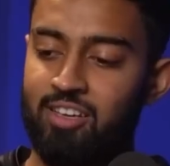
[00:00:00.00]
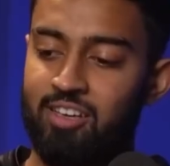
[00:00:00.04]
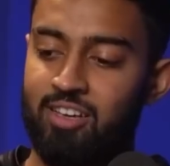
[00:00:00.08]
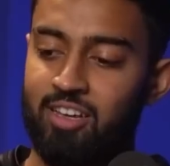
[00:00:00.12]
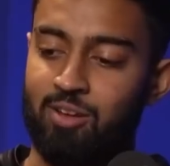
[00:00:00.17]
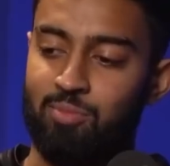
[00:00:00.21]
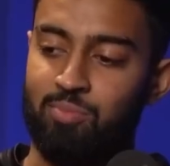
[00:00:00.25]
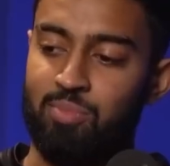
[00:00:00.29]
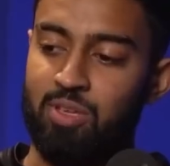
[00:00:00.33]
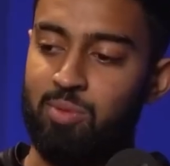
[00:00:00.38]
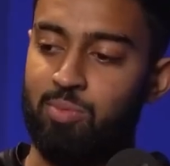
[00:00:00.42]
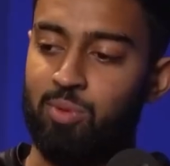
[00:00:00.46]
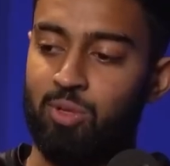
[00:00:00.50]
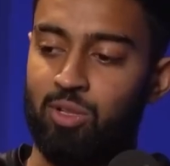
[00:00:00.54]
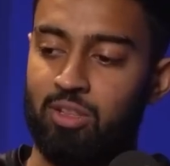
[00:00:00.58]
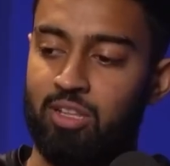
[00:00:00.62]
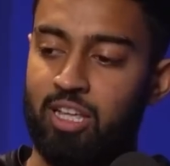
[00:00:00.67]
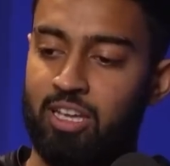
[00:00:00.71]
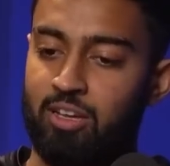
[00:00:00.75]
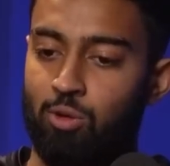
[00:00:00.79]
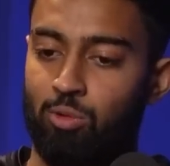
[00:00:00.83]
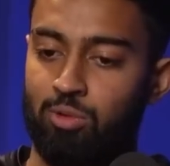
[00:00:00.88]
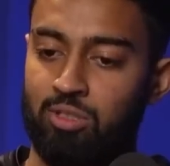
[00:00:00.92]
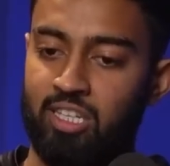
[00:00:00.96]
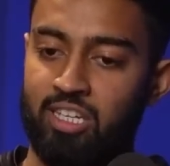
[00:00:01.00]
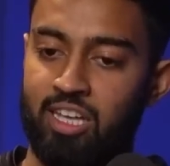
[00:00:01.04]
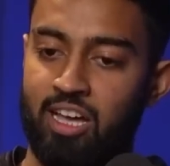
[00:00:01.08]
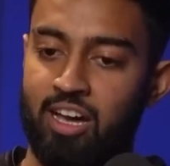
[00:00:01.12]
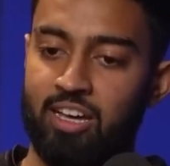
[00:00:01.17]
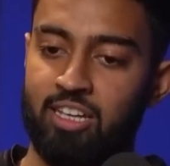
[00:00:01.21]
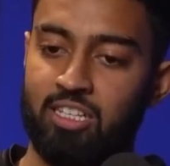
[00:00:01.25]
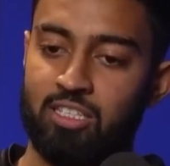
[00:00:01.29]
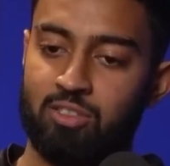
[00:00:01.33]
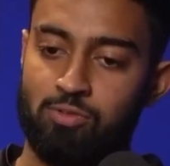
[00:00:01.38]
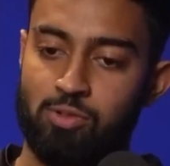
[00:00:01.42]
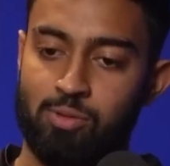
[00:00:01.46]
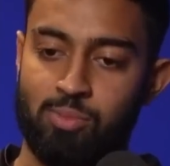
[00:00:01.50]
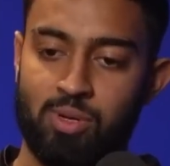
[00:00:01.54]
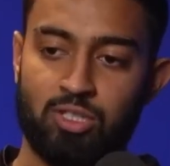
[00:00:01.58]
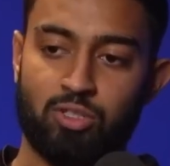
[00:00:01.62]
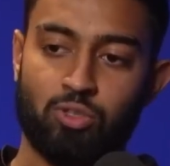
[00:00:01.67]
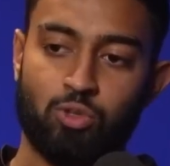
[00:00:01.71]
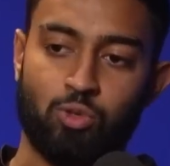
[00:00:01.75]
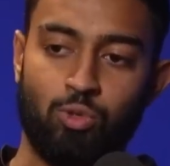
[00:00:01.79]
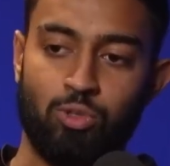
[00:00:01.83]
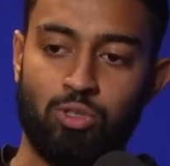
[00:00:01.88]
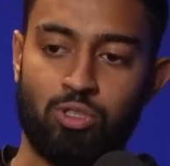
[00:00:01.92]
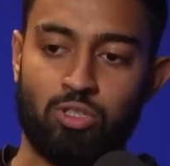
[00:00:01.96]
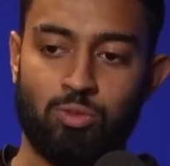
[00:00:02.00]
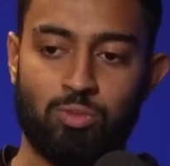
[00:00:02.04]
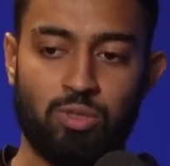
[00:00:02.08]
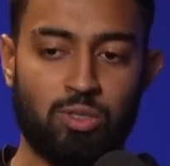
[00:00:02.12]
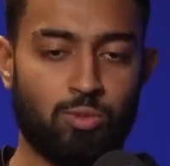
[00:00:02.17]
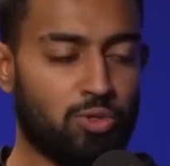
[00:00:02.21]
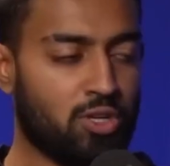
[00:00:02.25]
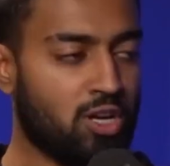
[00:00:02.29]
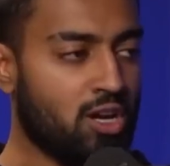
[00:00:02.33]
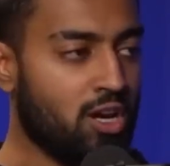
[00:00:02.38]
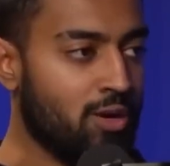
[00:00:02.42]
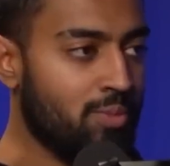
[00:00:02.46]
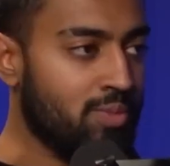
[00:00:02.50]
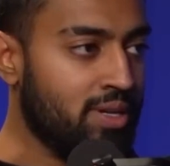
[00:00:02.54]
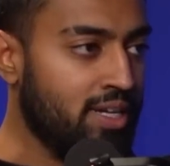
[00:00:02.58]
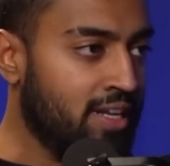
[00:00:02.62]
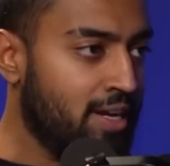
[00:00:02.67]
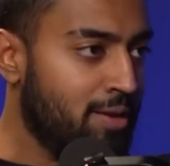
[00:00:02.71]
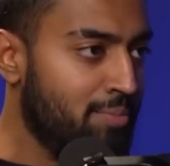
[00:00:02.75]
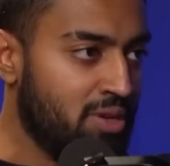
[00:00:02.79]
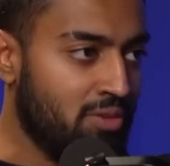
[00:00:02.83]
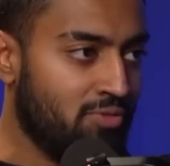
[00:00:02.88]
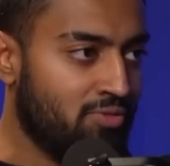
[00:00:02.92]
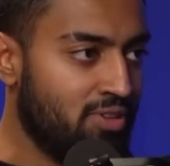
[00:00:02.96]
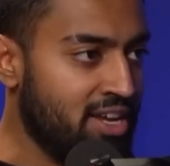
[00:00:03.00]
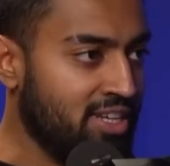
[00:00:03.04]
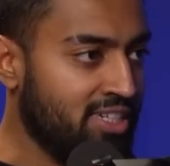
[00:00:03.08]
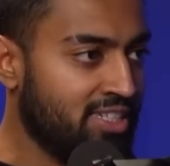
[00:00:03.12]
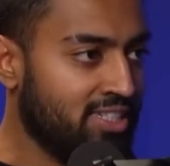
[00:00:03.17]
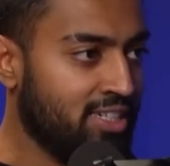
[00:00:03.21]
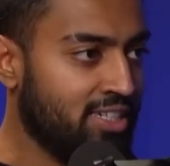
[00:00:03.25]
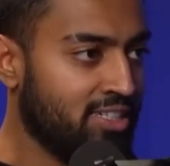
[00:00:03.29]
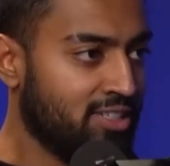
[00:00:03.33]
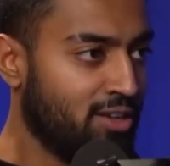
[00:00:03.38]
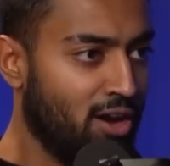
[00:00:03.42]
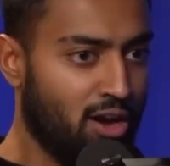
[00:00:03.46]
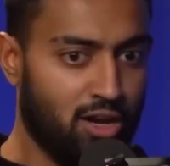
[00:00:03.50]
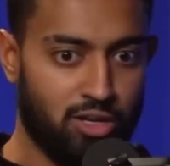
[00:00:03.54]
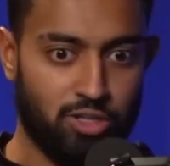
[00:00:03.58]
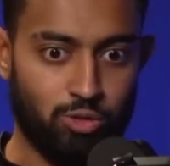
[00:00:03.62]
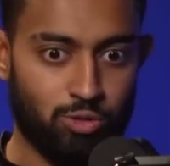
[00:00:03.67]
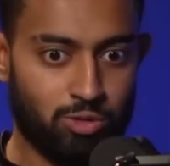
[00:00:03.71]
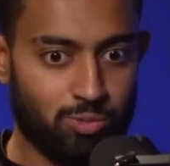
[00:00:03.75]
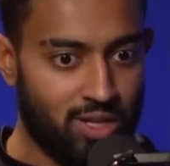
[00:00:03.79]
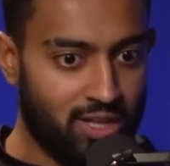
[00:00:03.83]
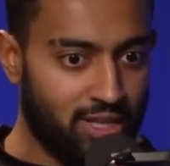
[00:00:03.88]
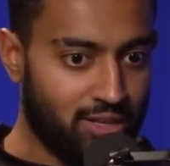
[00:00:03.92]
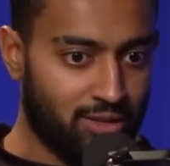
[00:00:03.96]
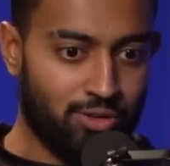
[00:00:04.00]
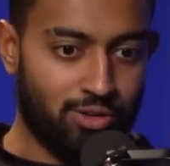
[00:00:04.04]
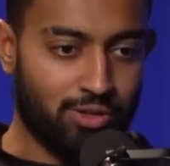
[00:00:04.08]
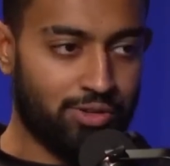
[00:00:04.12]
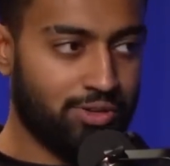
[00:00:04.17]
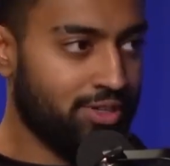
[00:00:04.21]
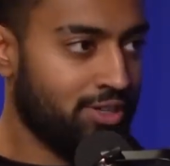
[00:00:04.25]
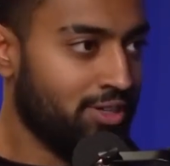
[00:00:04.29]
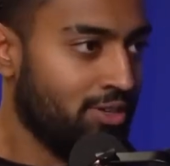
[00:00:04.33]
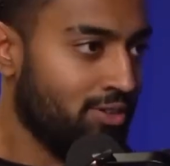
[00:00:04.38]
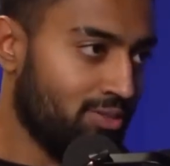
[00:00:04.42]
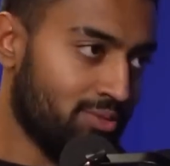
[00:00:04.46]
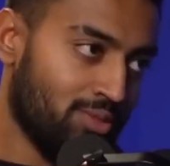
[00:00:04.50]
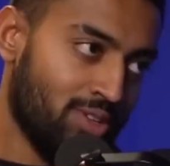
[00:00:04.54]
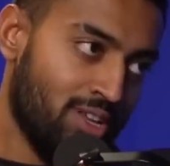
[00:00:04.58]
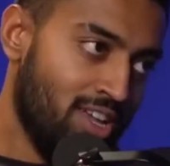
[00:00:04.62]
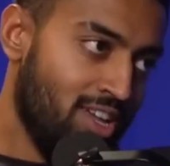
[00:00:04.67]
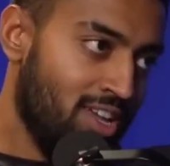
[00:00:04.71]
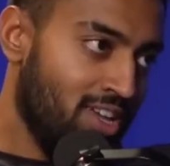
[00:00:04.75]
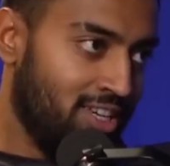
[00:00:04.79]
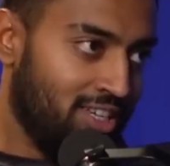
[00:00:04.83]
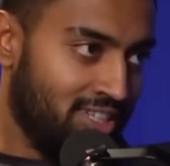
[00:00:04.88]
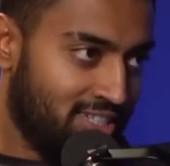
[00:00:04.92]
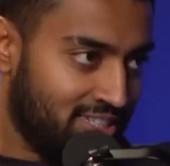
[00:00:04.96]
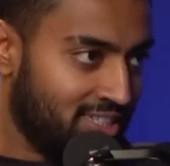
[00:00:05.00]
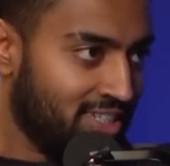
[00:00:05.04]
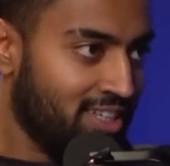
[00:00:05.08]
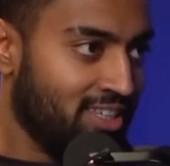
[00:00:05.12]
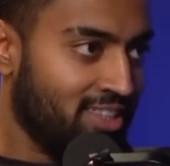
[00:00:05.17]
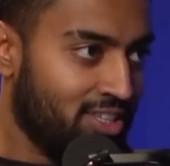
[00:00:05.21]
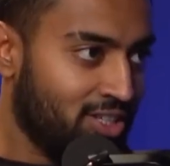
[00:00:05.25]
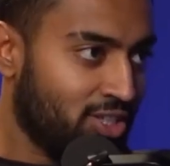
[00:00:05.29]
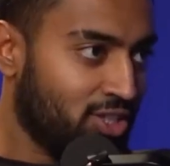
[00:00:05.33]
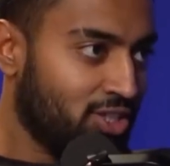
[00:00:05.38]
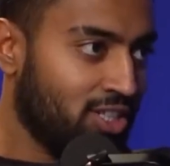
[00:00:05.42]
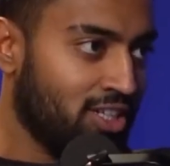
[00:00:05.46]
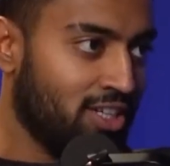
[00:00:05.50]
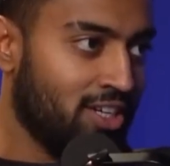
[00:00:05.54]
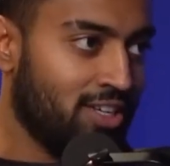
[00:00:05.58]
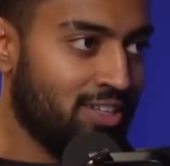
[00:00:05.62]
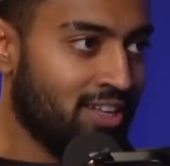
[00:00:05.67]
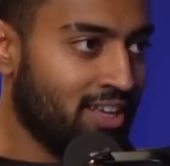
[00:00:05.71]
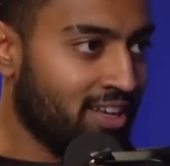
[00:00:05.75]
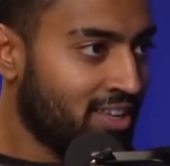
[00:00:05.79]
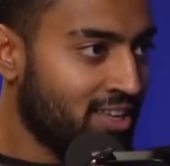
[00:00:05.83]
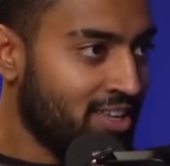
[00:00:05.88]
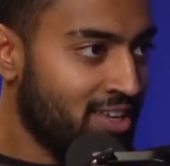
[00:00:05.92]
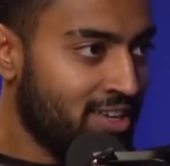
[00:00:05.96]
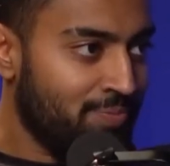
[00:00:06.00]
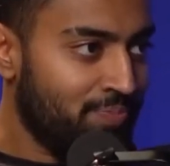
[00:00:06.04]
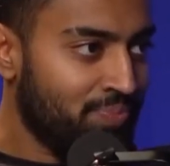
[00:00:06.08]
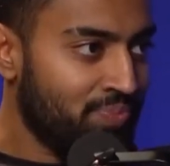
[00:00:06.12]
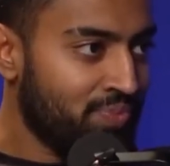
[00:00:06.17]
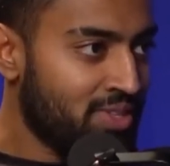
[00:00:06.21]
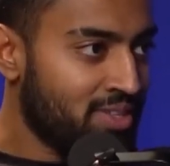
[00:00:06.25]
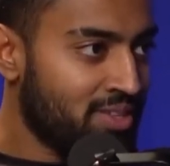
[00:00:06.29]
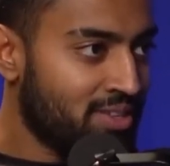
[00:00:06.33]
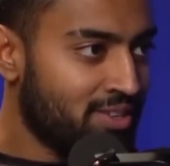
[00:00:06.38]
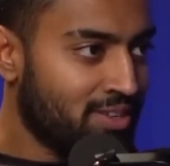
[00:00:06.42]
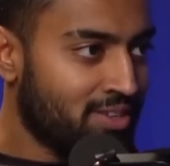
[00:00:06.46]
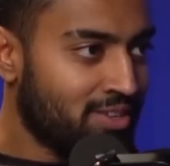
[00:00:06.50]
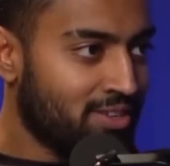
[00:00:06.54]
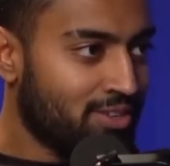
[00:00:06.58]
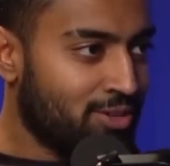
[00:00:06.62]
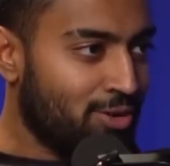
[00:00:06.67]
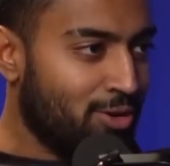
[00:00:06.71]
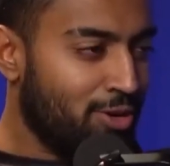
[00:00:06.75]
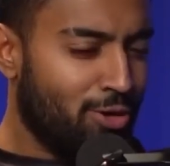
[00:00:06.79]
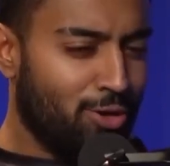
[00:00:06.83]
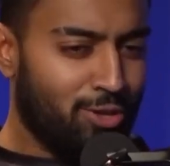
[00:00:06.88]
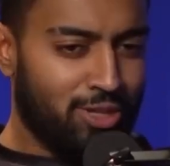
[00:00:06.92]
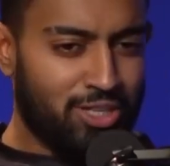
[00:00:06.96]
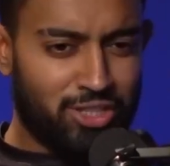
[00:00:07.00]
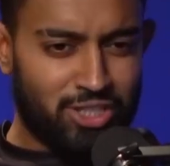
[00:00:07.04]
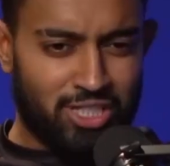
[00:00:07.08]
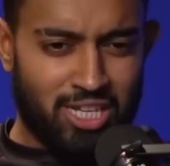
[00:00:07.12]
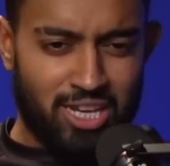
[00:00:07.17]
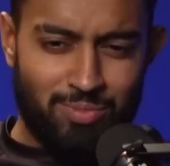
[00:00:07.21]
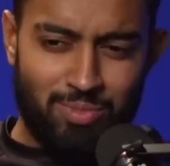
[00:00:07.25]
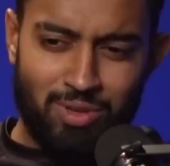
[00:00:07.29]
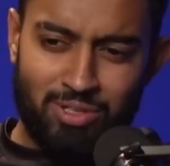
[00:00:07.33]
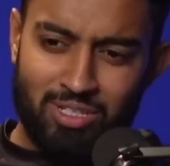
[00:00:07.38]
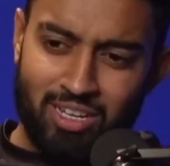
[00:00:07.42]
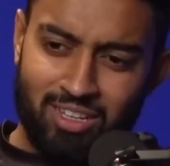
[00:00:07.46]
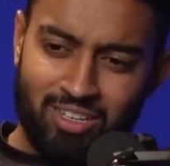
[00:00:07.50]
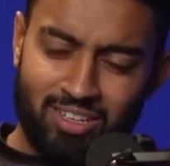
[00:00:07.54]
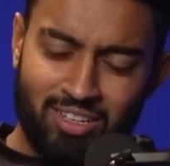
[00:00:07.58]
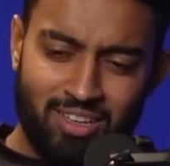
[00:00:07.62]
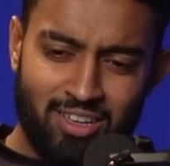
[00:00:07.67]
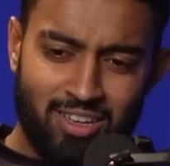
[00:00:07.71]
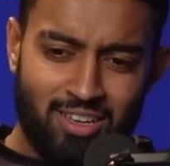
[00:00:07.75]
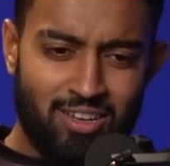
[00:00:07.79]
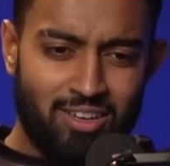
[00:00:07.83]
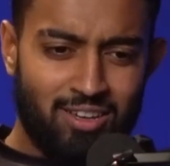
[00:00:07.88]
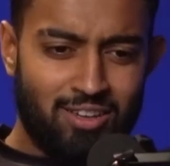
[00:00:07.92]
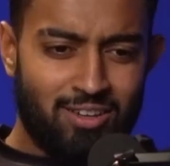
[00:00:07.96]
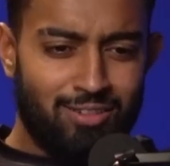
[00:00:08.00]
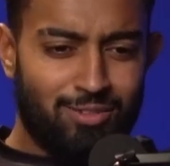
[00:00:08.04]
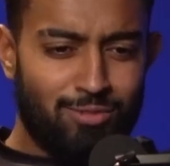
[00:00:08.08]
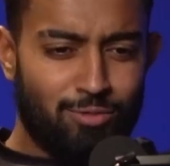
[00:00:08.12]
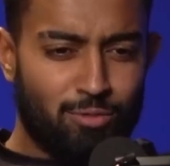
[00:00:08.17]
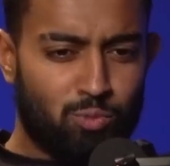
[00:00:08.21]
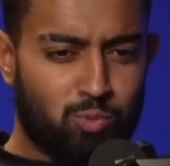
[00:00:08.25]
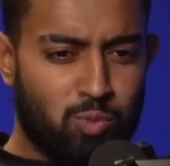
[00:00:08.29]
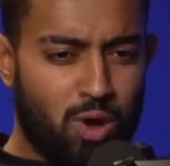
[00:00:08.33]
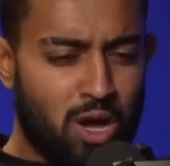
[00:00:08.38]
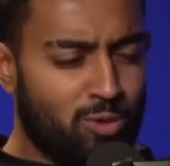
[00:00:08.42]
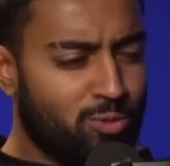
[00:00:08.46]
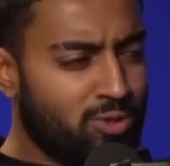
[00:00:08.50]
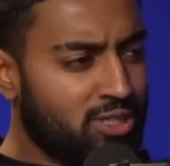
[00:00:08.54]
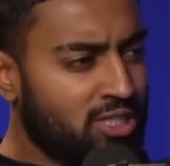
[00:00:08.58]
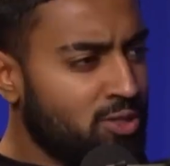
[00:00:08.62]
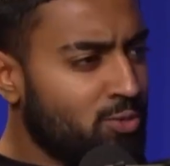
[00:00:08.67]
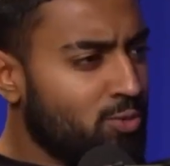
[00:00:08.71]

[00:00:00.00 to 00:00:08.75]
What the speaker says: And people like older guys from my school or something, they would come in and be racist. Oh, you smell like curry. You know, he's seeing this shit. And like, you know, it only just hit me. It's like, why was he